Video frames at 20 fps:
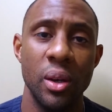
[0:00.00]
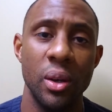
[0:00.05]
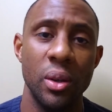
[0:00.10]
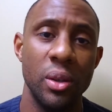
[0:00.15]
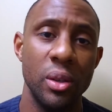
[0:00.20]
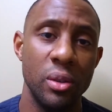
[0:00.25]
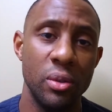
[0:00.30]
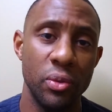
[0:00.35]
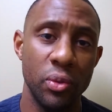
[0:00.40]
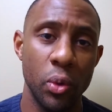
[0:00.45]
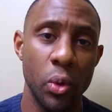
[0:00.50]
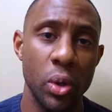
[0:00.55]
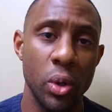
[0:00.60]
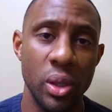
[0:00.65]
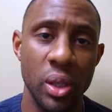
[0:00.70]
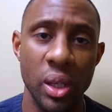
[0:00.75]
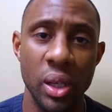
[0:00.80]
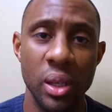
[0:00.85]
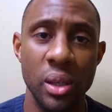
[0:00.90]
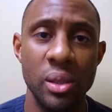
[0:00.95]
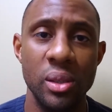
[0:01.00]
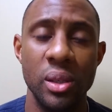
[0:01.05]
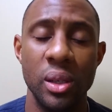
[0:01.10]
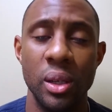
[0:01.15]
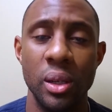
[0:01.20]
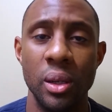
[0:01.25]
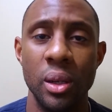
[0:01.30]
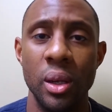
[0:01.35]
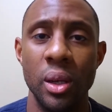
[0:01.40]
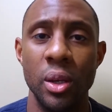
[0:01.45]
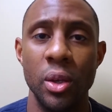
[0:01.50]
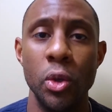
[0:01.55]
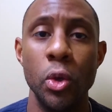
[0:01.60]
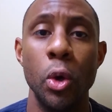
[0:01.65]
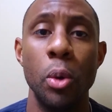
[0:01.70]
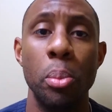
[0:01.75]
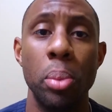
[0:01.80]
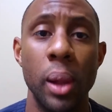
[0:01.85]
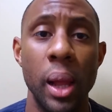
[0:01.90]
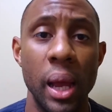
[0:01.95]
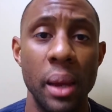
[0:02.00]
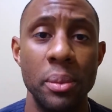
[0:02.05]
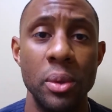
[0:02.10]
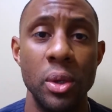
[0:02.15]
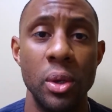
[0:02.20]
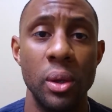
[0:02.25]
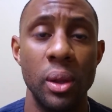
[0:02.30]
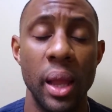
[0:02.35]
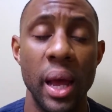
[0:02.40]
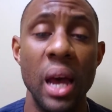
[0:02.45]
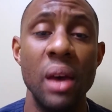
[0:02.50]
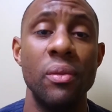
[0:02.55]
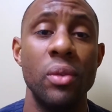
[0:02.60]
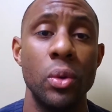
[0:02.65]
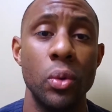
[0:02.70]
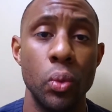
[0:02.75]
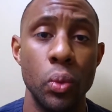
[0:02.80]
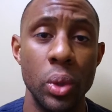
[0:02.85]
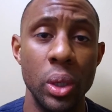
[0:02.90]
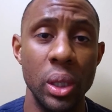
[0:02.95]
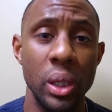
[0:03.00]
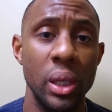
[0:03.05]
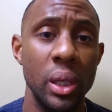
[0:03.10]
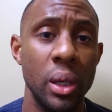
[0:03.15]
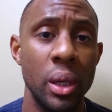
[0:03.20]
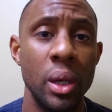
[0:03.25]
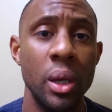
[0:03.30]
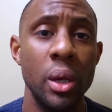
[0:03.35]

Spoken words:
these 4 things, and you apply them to your life and really